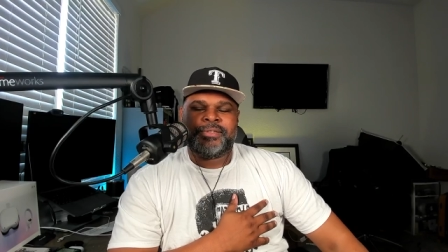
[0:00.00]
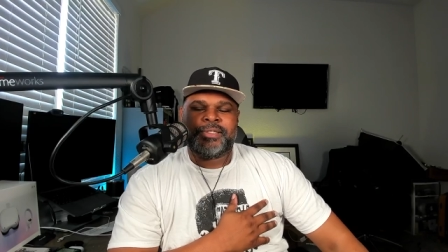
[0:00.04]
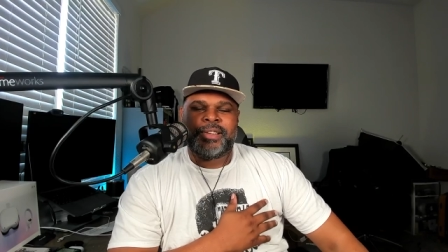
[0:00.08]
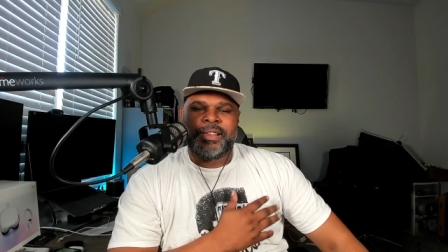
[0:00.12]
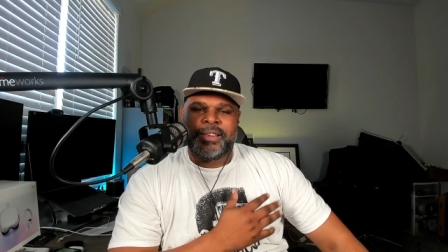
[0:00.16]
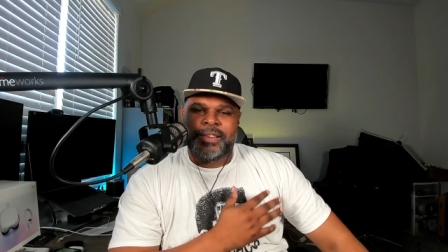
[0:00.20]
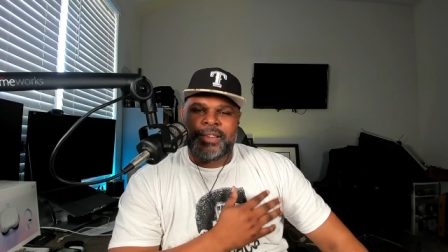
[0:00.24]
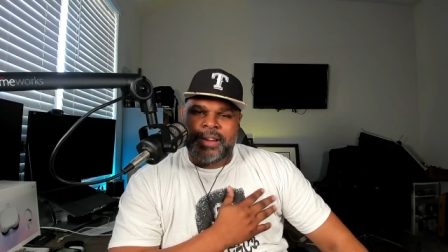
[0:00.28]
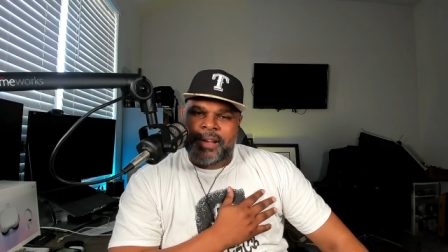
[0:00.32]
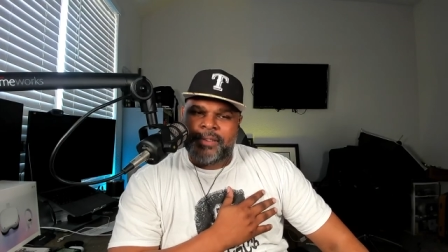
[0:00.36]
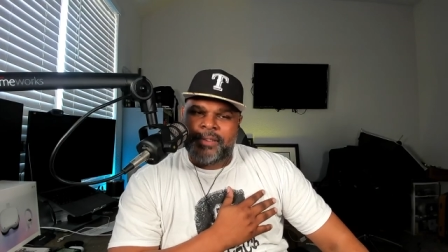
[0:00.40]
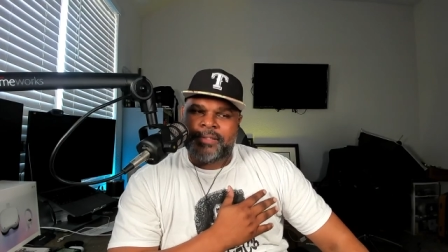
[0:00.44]

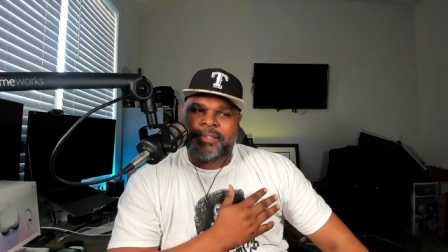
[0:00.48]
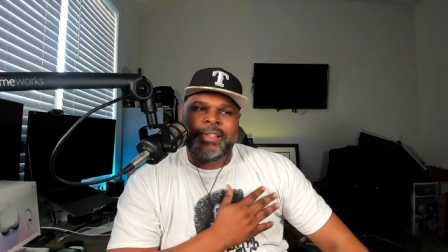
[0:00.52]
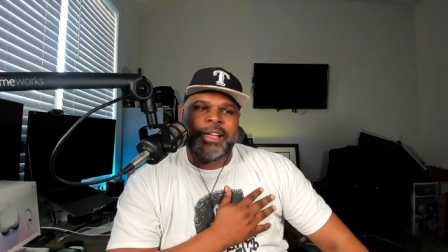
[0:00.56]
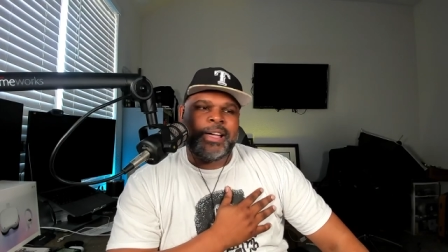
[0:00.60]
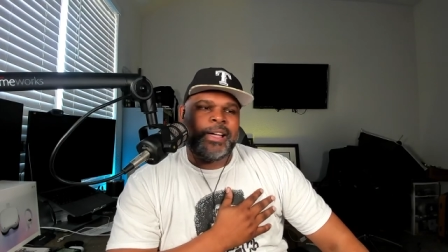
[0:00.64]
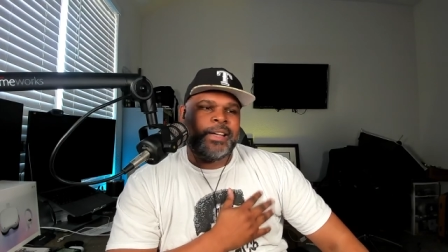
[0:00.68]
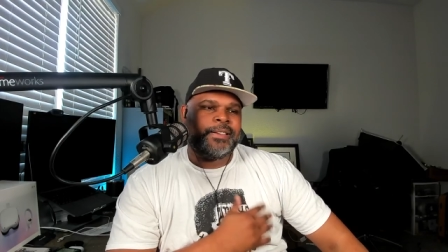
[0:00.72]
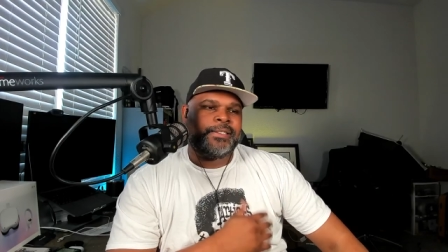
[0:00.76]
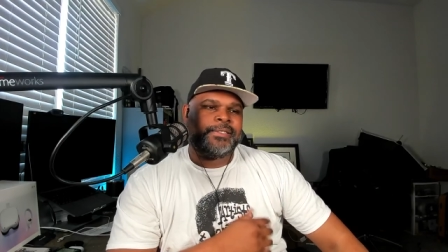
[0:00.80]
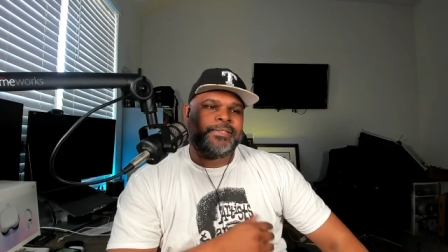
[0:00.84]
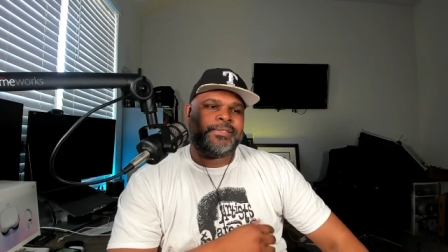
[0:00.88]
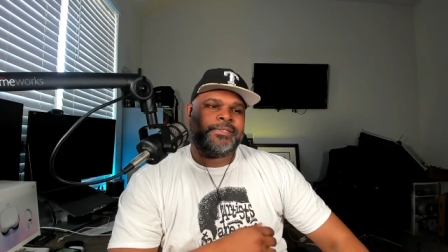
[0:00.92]
loves that.
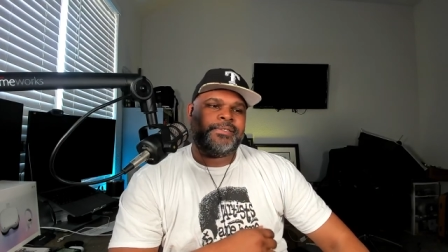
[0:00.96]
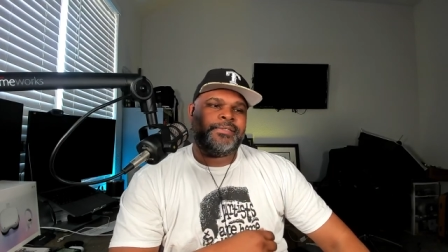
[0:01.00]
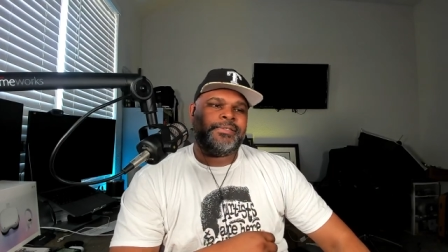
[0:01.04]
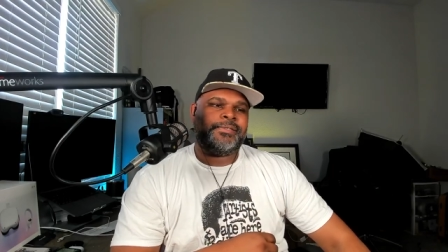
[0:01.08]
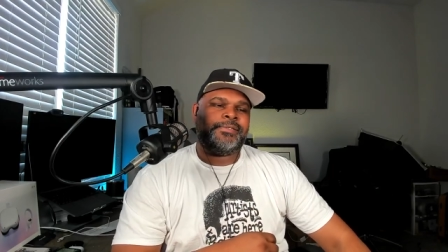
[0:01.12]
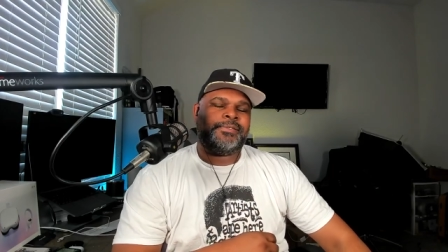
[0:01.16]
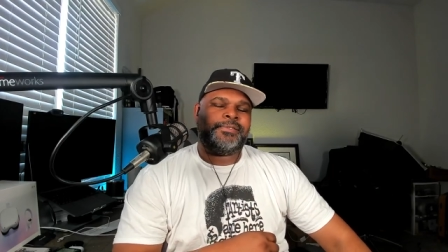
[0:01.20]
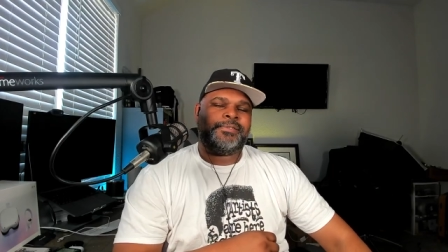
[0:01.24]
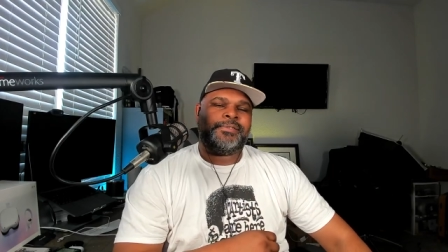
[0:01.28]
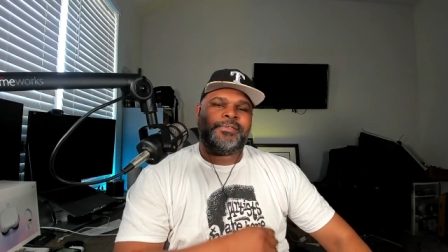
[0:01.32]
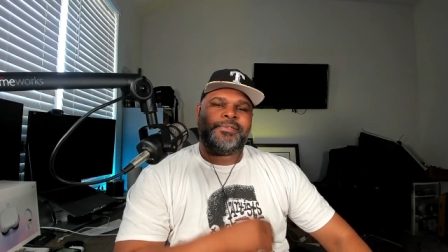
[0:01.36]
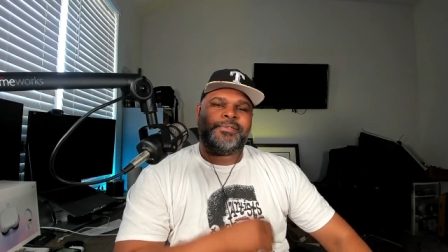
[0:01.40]

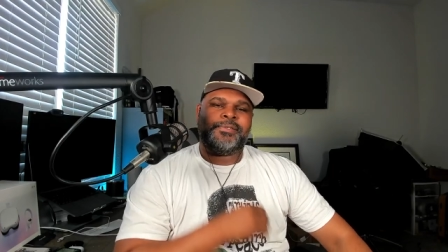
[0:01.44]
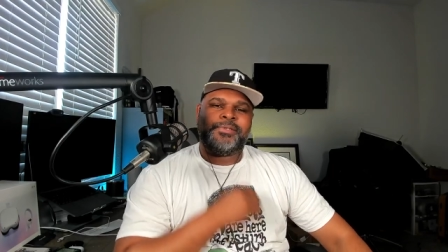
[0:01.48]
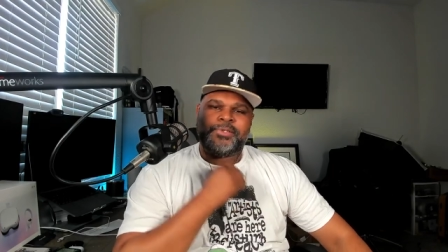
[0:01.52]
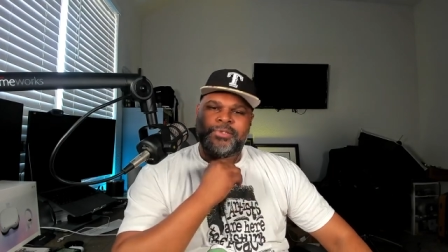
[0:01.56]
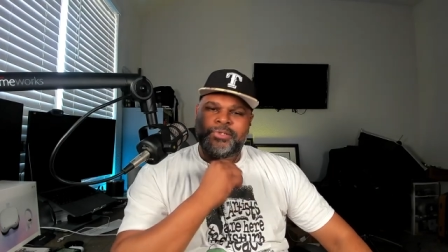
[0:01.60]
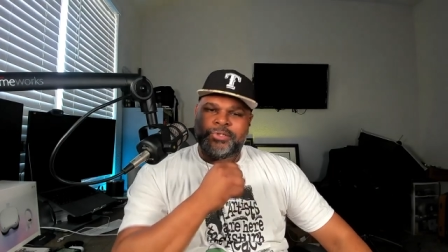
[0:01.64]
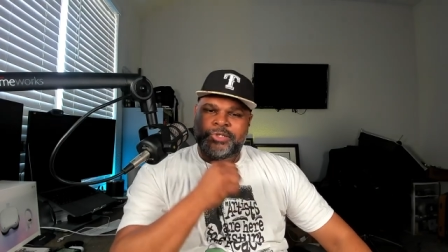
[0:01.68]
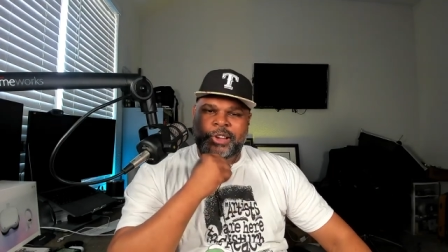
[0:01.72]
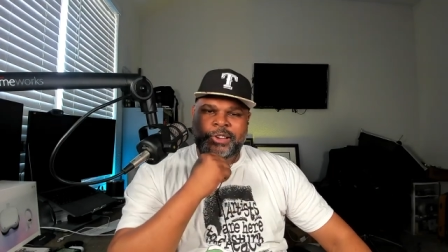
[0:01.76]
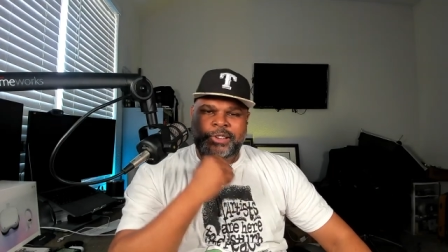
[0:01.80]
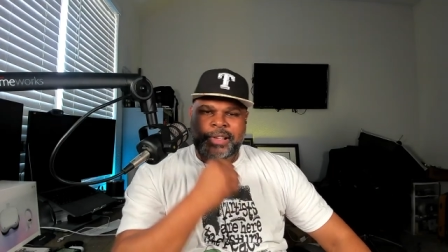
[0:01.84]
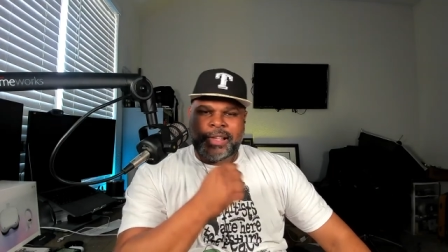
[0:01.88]

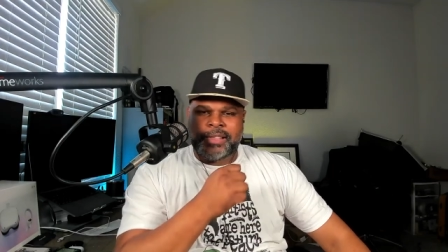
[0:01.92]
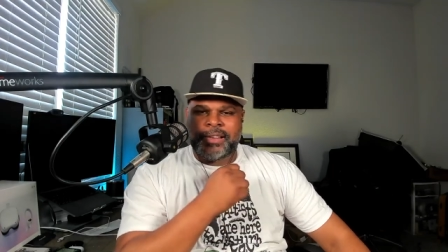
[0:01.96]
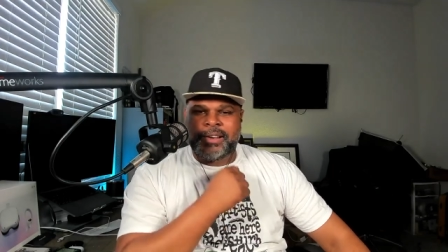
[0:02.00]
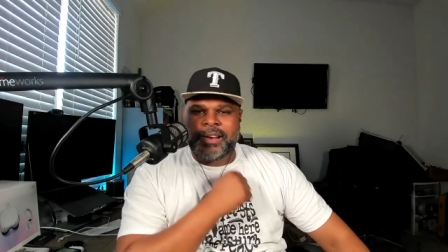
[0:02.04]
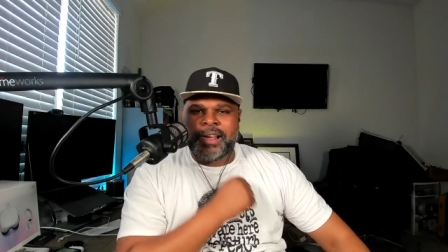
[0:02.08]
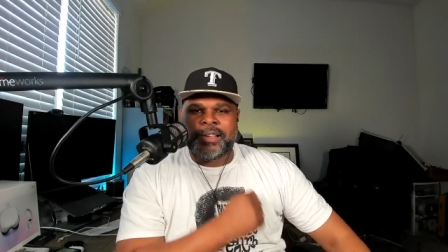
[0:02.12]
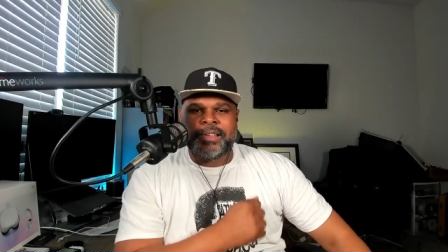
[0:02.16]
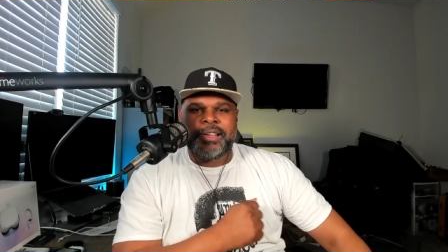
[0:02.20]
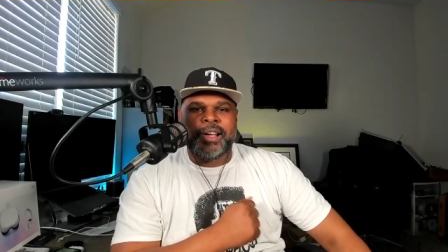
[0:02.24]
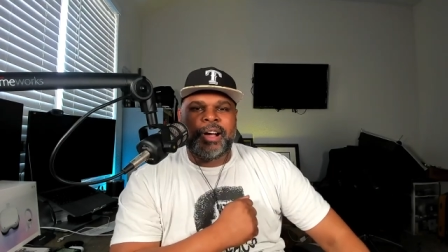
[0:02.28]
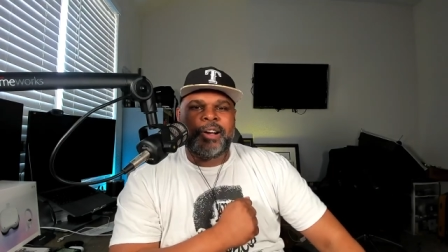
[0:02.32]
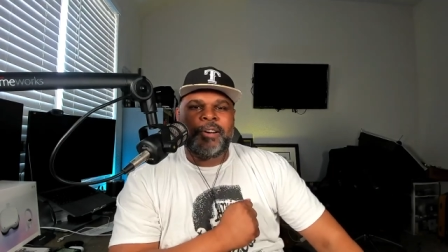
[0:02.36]
Chase out of
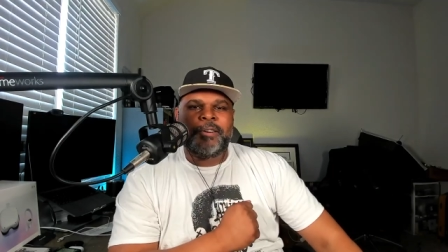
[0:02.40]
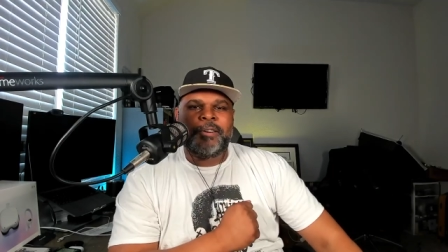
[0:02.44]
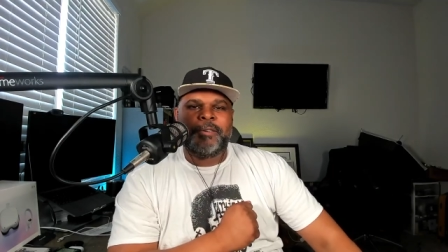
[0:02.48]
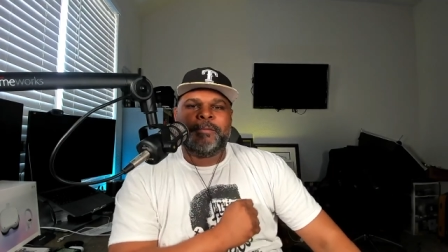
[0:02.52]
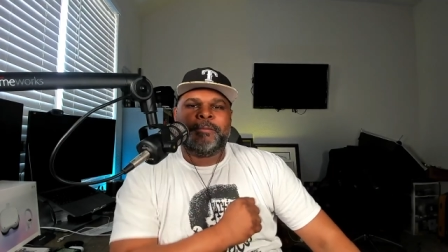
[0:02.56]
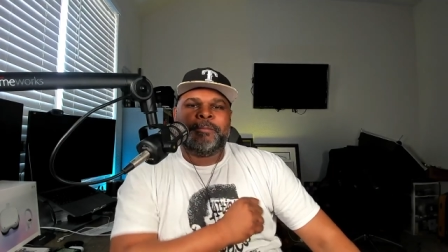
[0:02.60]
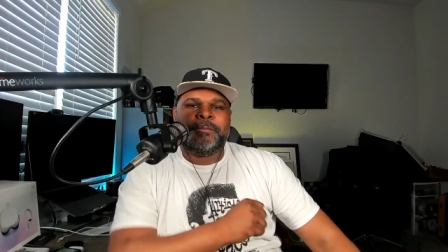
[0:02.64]
that, y'all.